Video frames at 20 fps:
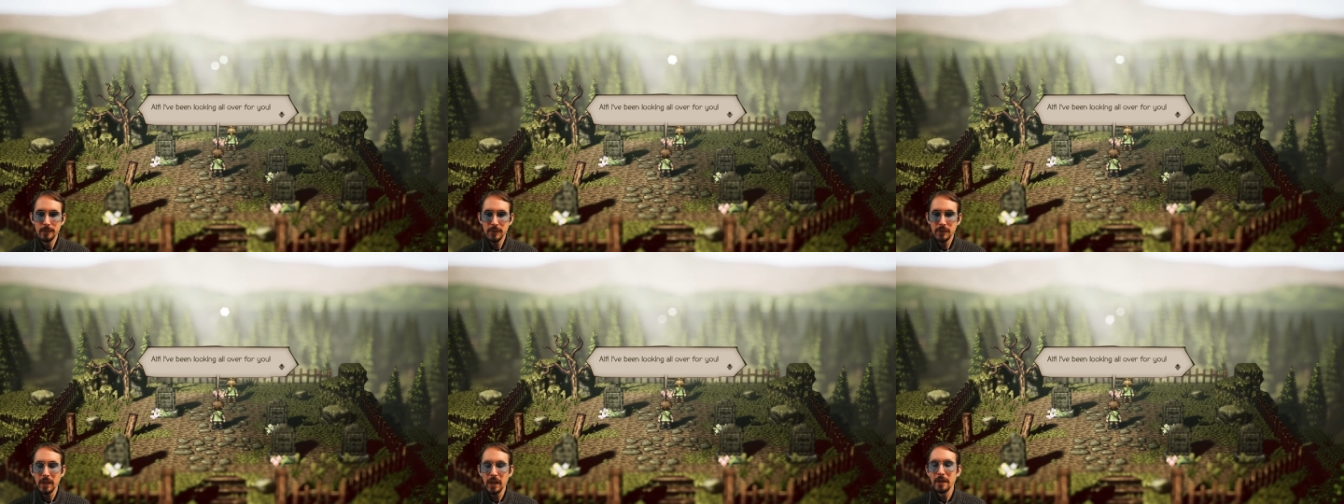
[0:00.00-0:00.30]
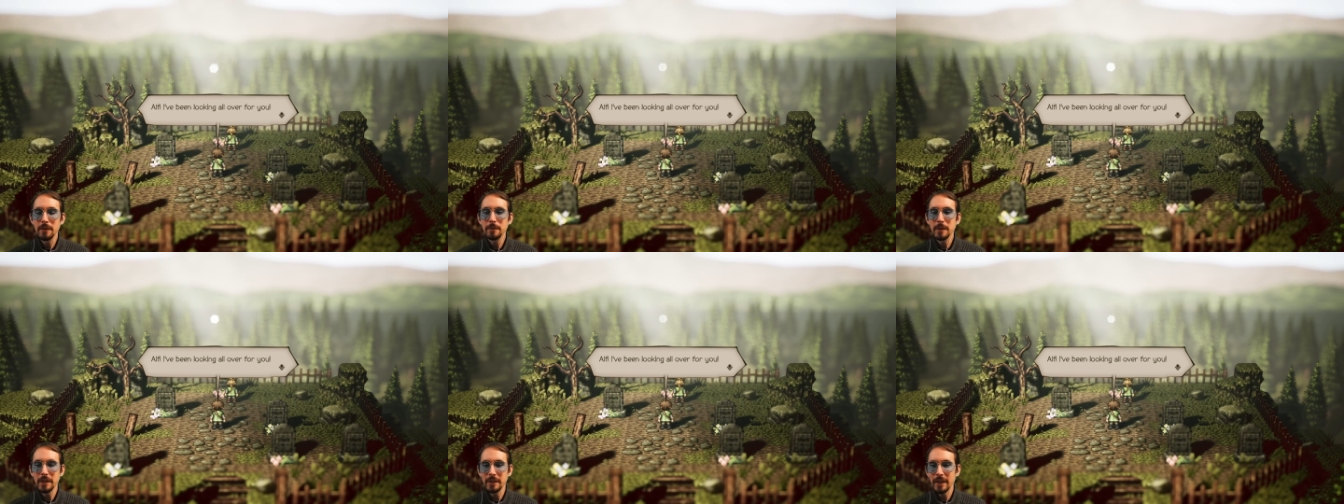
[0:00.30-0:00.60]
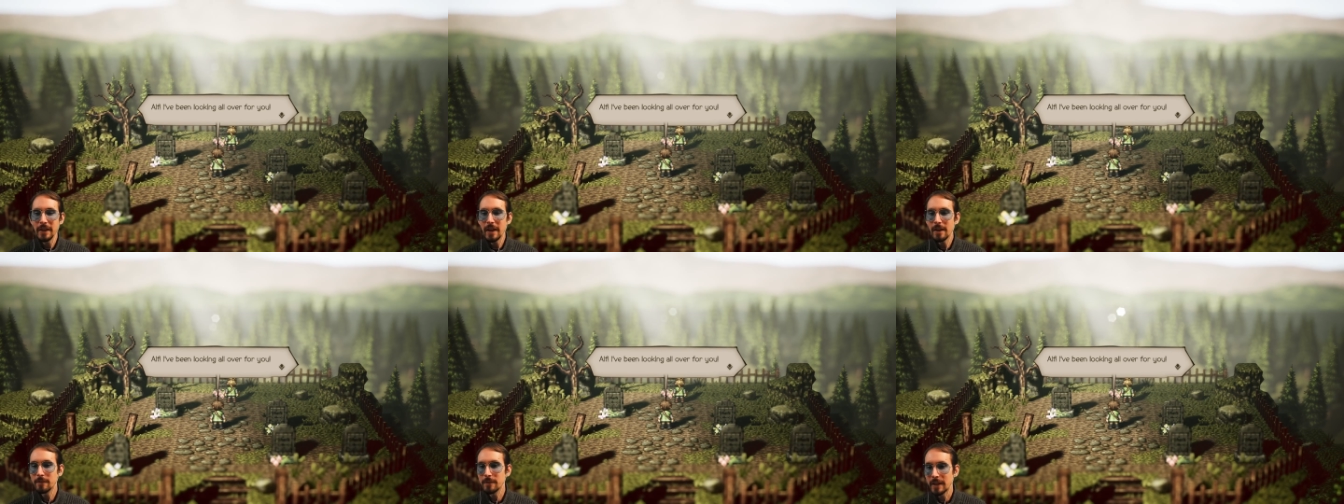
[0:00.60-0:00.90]
It's kind of
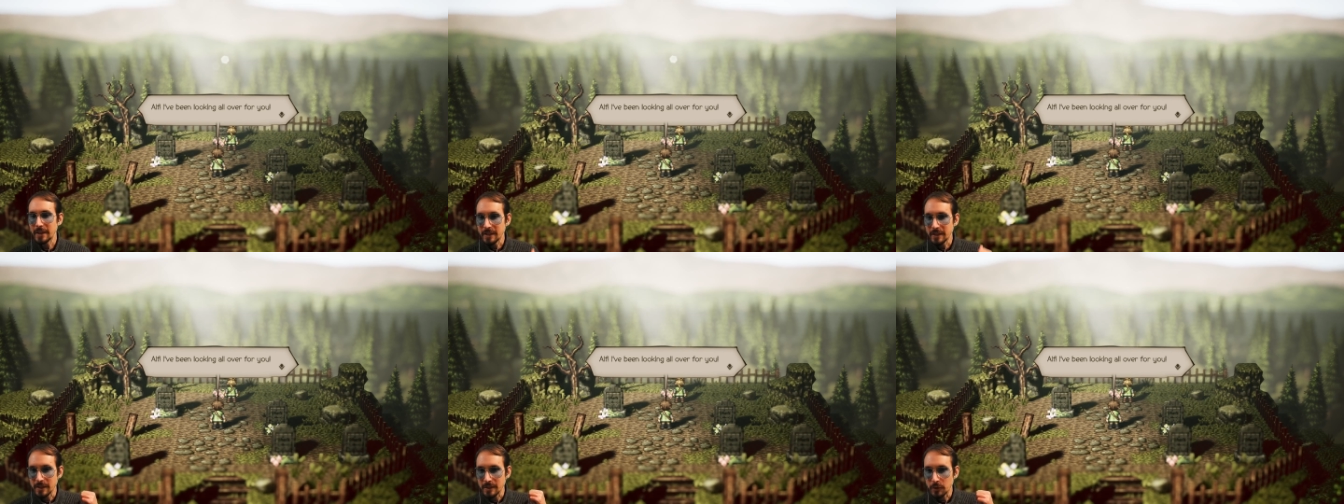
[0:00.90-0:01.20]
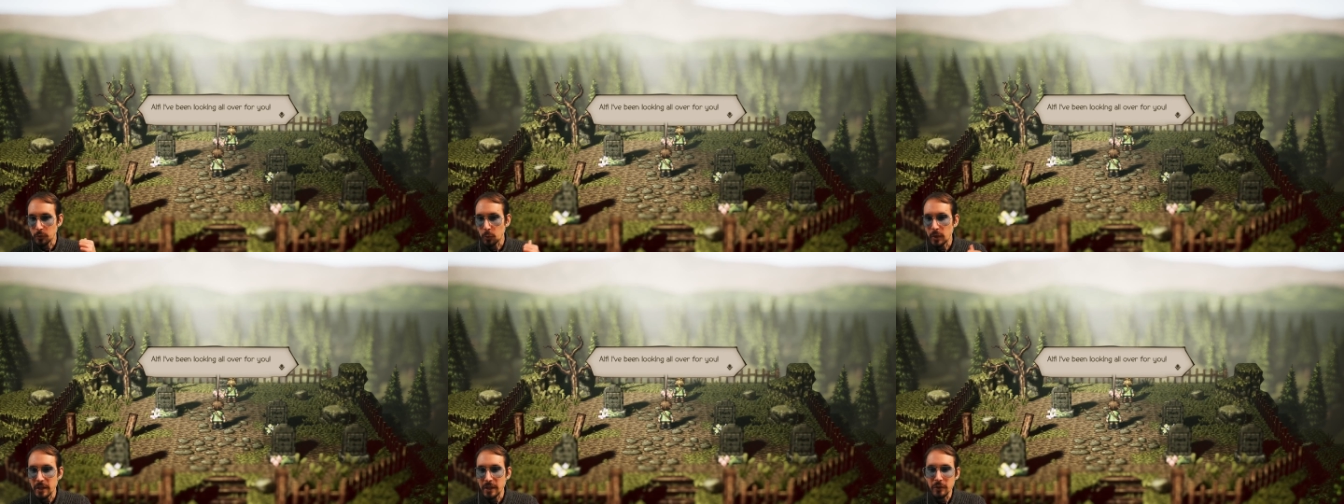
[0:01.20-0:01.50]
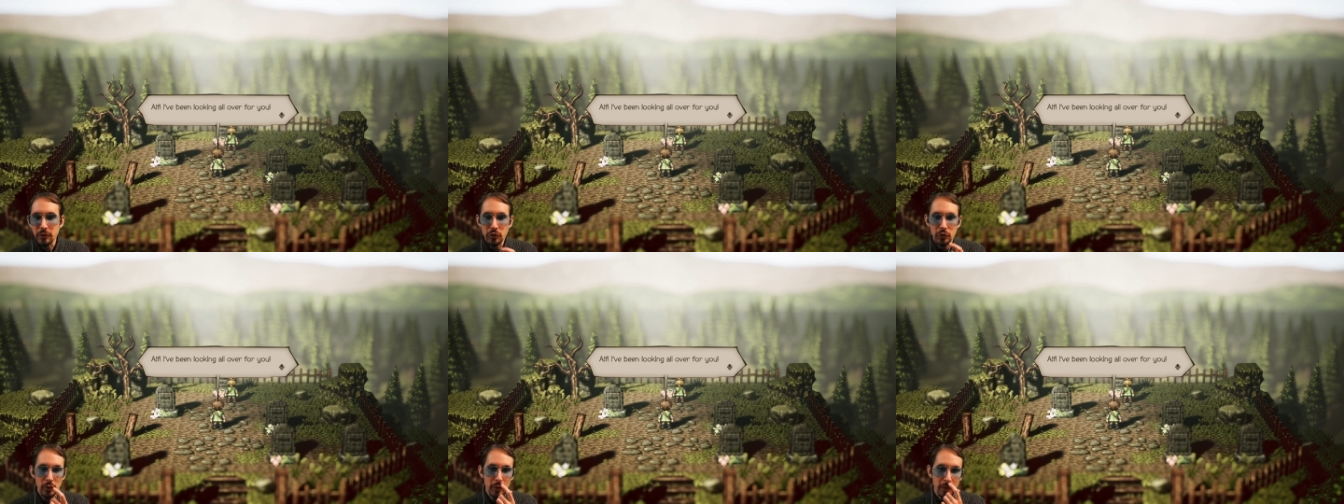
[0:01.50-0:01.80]
funny they have like a
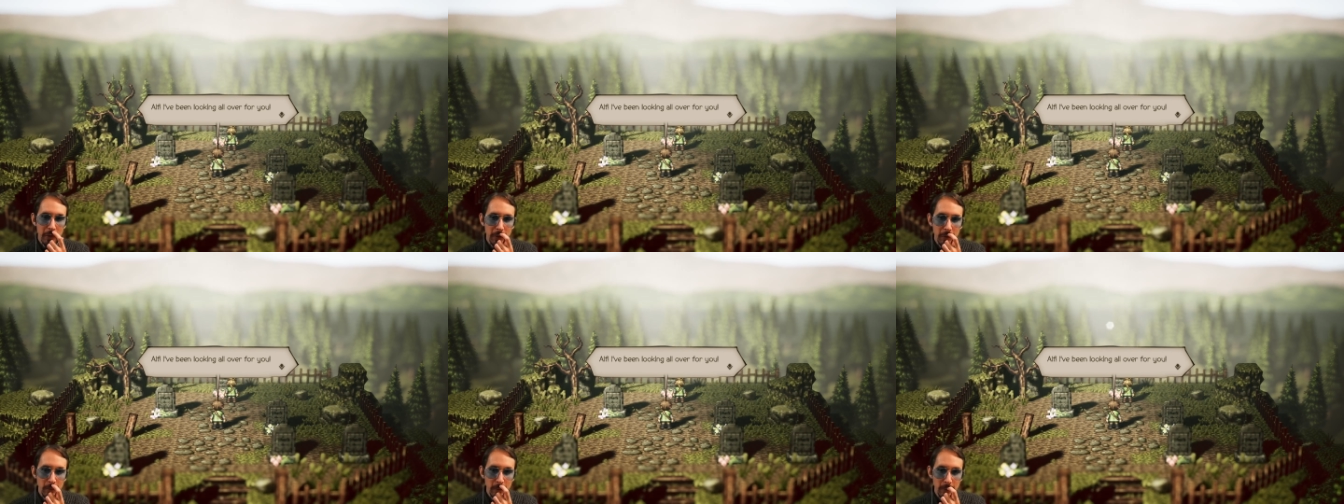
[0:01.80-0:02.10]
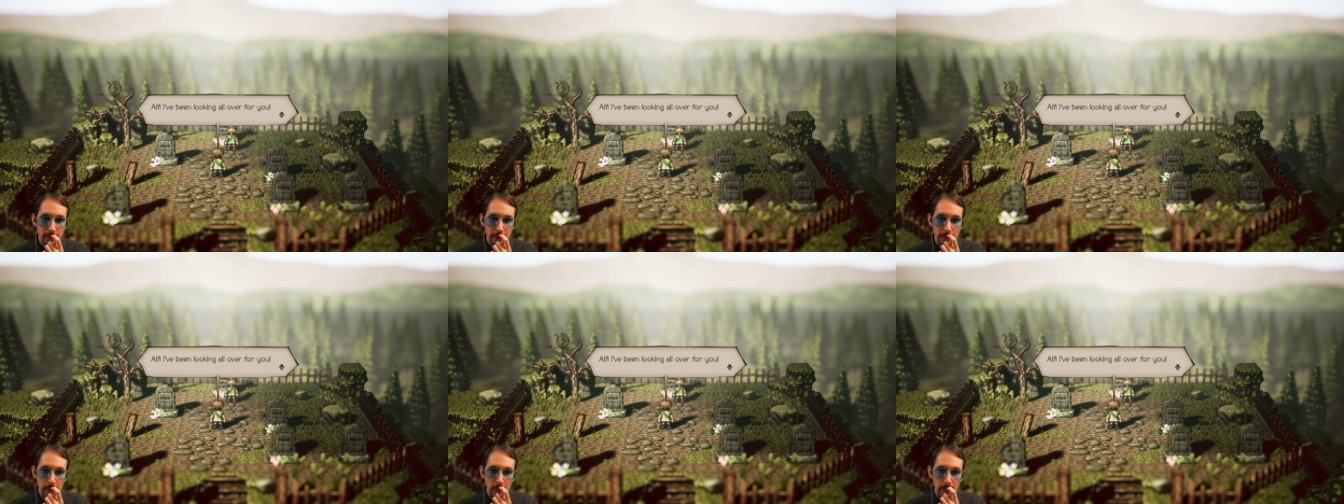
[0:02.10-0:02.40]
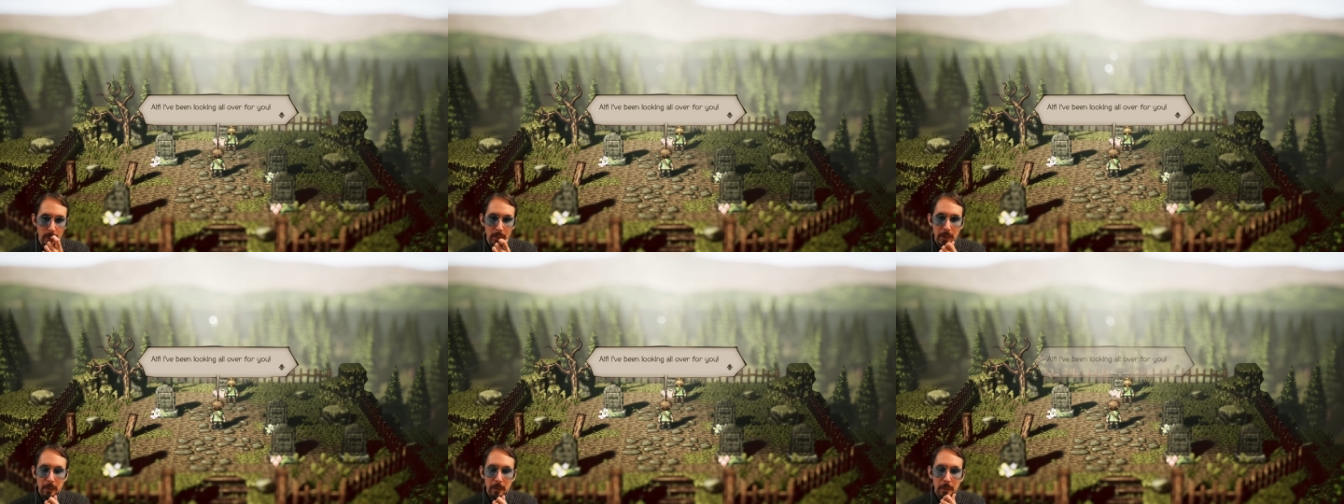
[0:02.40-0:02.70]
green shirt
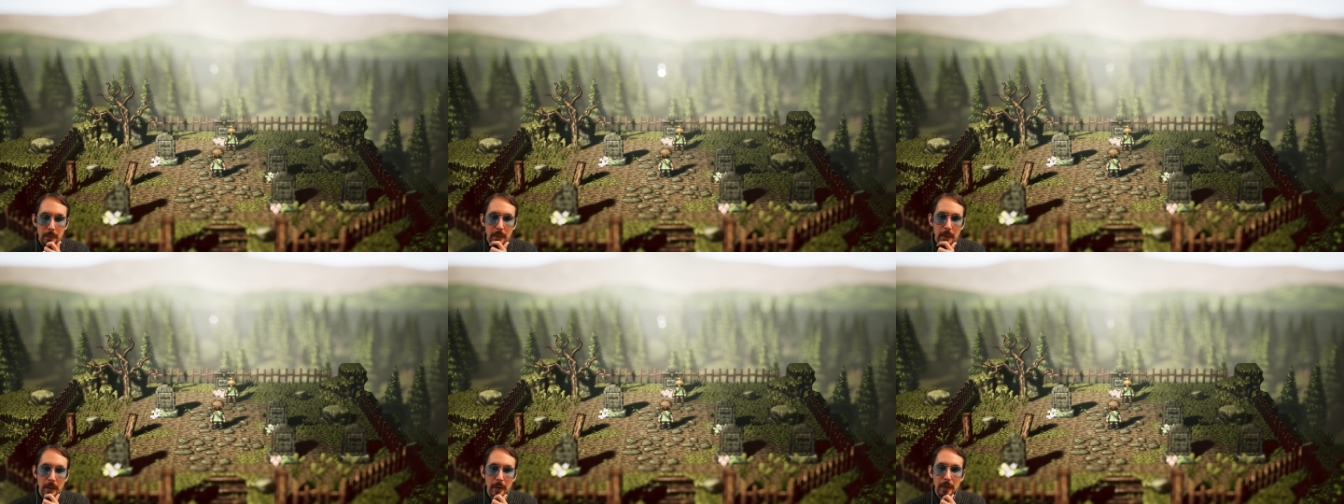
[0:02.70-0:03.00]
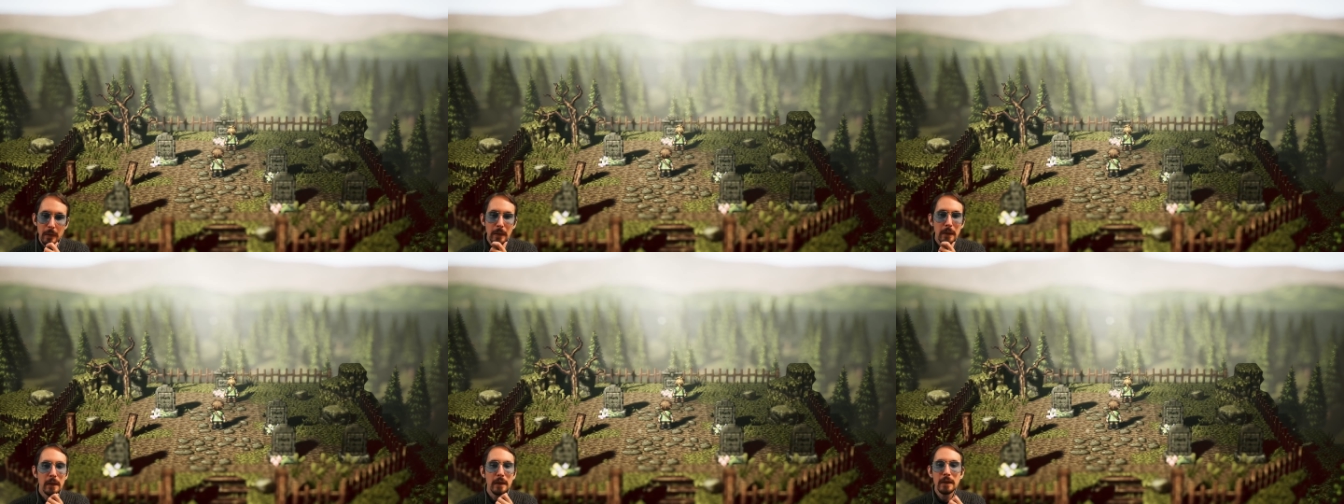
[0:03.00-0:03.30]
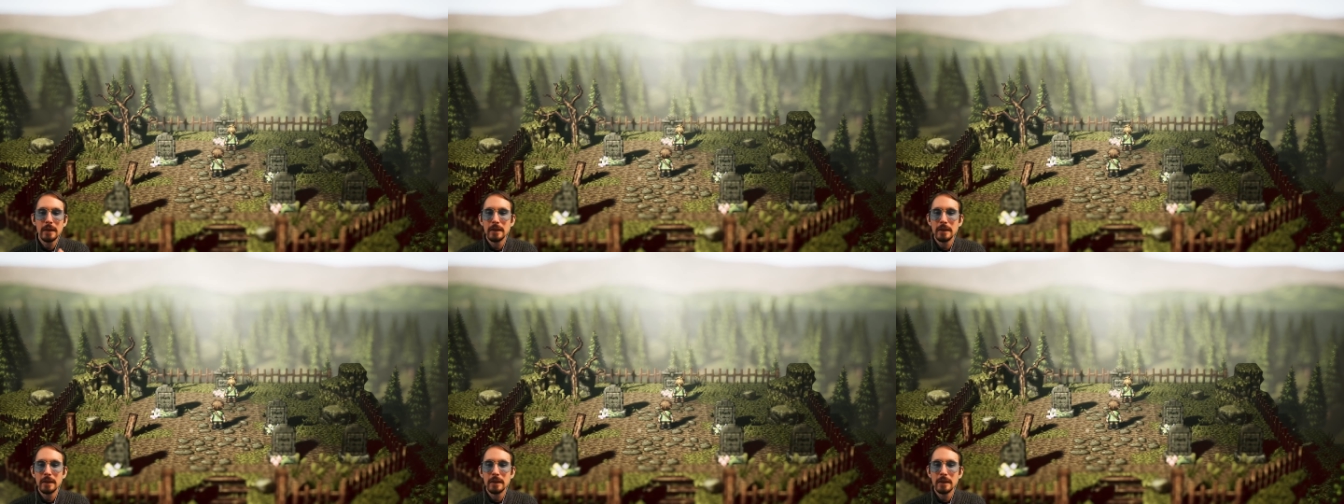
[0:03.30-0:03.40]
uniform. Huh.